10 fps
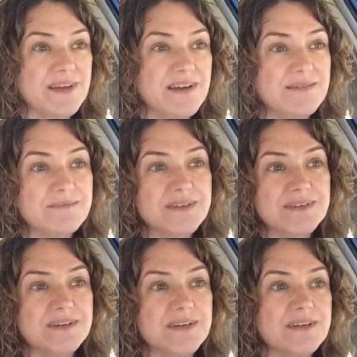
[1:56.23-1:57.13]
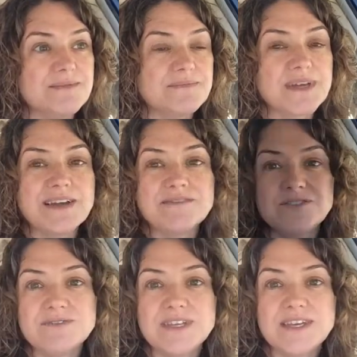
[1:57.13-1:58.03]
I'm kind of
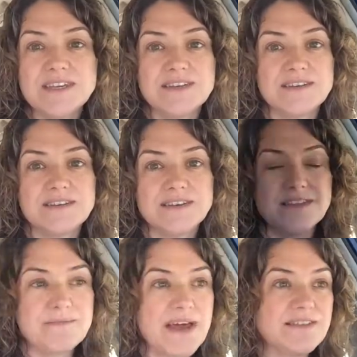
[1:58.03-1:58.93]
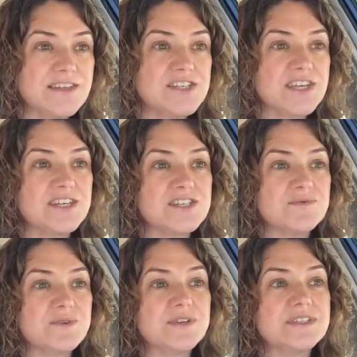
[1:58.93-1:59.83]
unique in the math
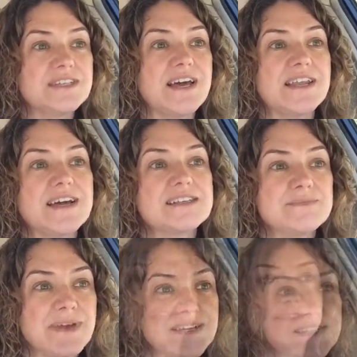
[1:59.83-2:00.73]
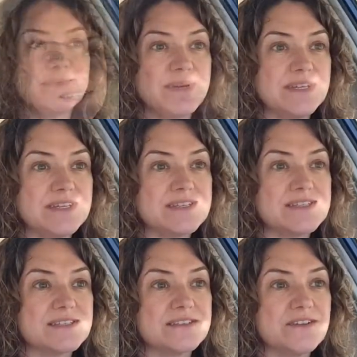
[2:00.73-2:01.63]
education world in that aspect, but
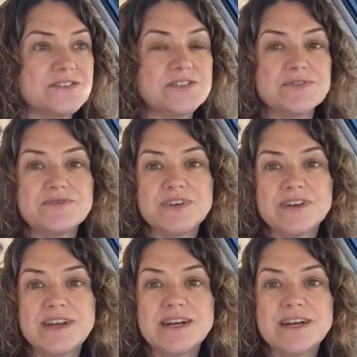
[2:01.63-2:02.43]
it's also very